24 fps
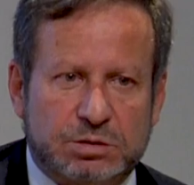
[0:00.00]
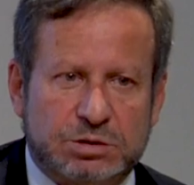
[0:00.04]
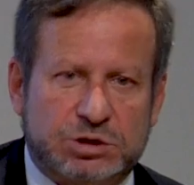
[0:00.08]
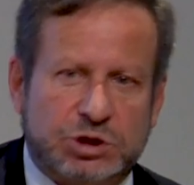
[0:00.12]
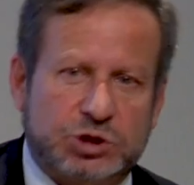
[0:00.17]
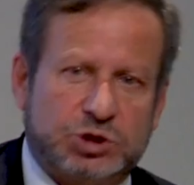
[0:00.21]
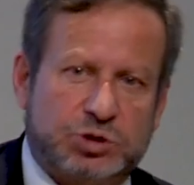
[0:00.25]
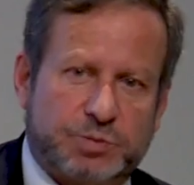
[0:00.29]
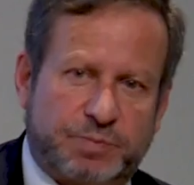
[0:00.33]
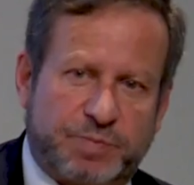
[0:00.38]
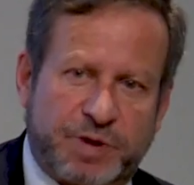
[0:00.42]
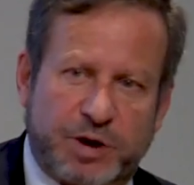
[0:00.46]

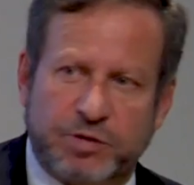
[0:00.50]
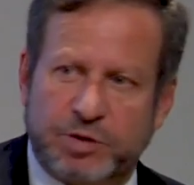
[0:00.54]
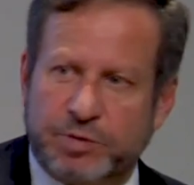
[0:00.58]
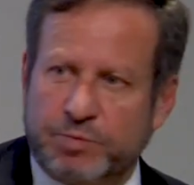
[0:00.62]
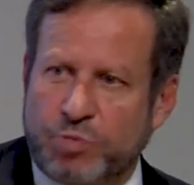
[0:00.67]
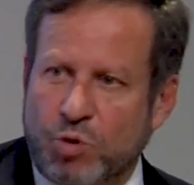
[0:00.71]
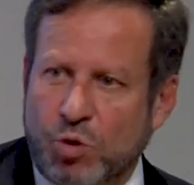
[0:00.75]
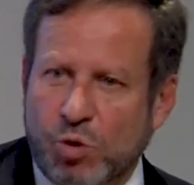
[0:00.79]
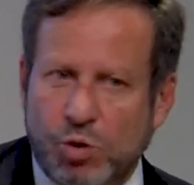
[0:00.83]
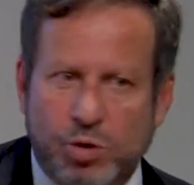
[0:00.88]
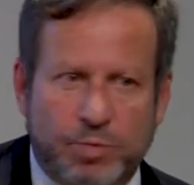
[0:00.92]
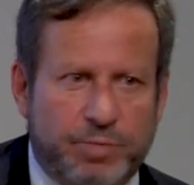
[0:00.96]
Disappearing
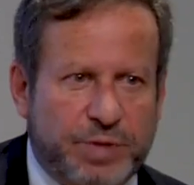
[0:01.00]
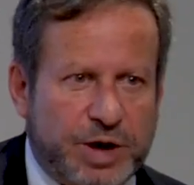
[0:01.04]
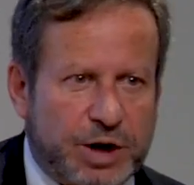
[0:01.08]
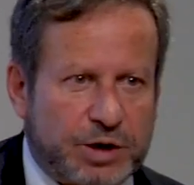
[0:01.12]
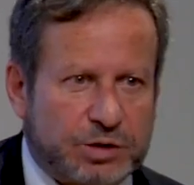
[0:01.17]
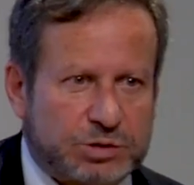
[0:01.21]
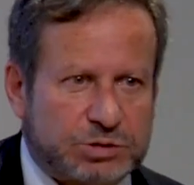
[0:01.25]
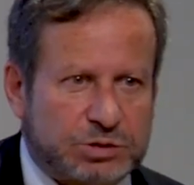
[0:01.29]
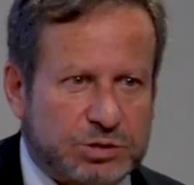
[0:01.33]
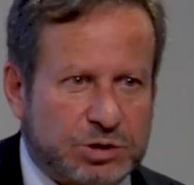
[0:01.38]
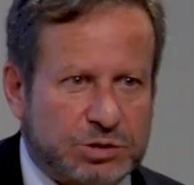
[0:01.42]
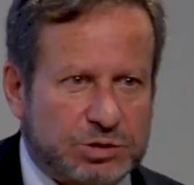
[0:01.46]
polar
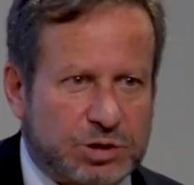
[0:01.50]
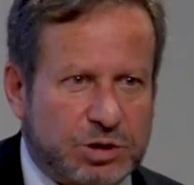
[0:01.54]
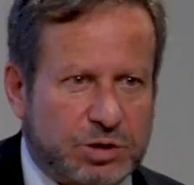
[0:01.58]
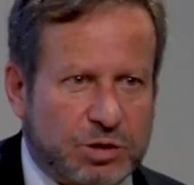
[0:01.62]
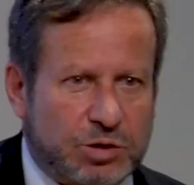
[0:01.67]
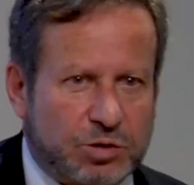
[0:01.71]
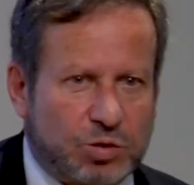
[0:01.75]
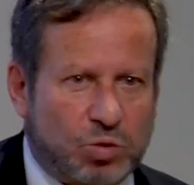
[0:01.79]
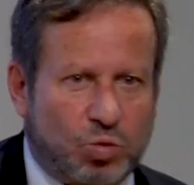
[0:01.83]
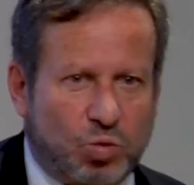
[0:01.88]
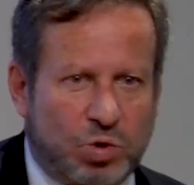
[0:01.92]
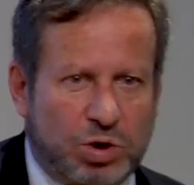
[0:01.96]
bears is
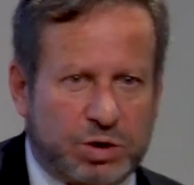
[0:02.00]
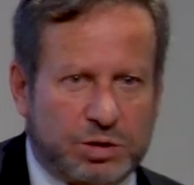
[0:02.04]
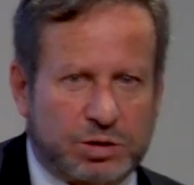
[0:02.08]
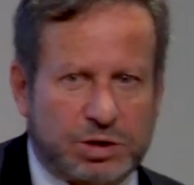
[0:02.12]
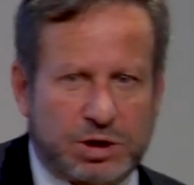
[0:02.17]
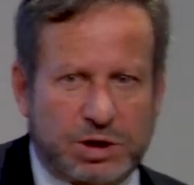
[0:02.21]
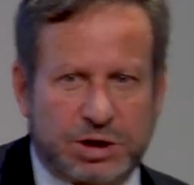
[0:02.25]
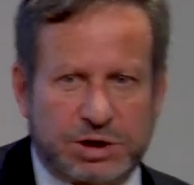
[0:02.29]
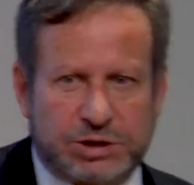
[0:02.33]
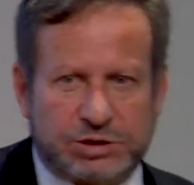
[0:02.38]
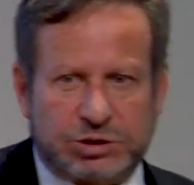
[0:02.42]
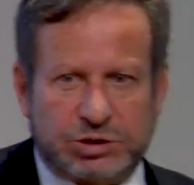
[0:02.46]
another one
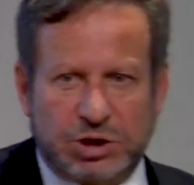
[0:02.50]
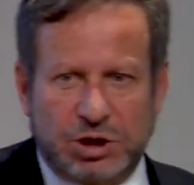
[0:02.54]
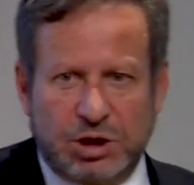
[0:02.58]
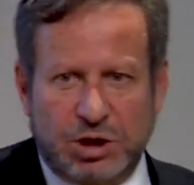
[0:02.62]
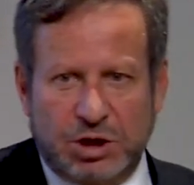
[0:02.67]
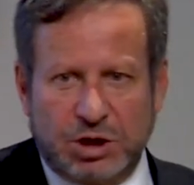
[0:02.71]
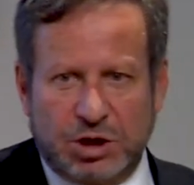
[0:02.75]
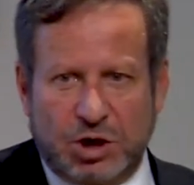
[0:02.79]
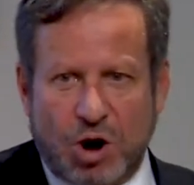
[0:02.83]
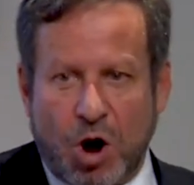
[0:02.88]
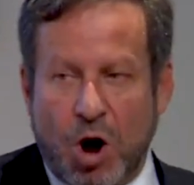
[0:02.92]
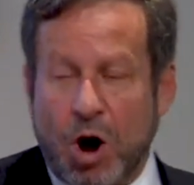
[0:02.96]
that has
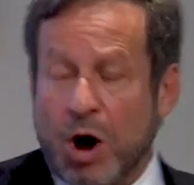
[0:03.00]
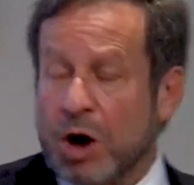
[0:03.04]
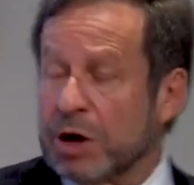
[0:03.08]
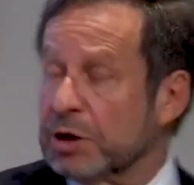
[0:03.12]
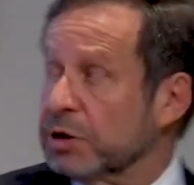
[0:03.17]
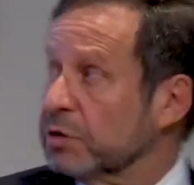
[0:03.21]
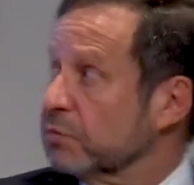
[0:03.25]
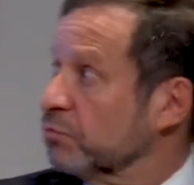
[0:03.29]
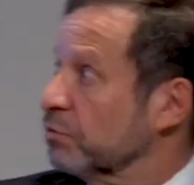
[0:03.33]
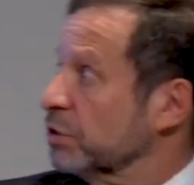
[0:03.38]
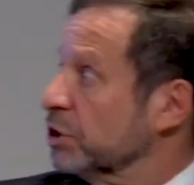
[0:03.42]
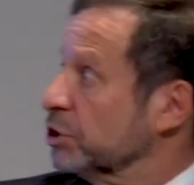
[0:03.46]
gone
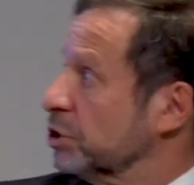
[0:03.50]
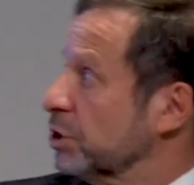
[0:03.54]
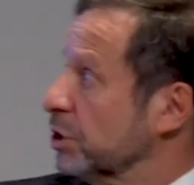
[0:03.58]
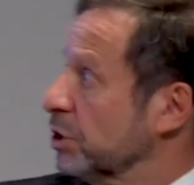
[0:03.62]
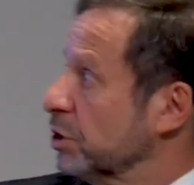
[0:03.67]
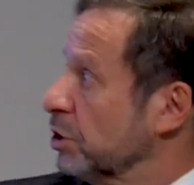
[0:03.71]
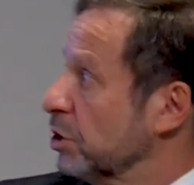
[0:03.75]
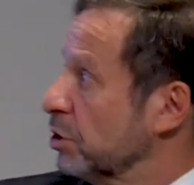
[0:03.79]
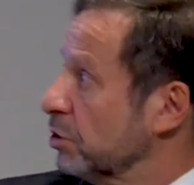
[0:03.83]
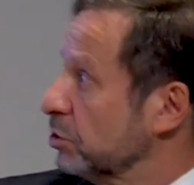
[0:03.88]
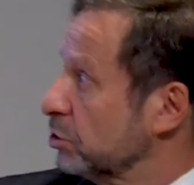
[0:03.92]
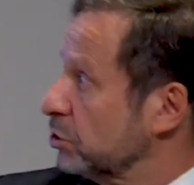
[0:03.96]
in
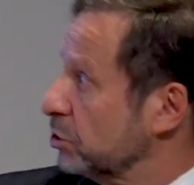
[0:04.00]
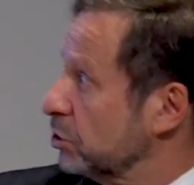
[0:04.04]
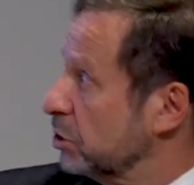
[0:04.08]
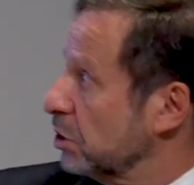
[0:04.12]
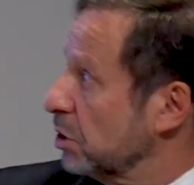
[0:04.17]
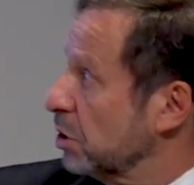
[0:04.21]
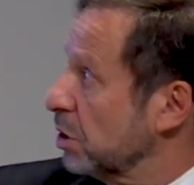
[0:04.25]
recent years.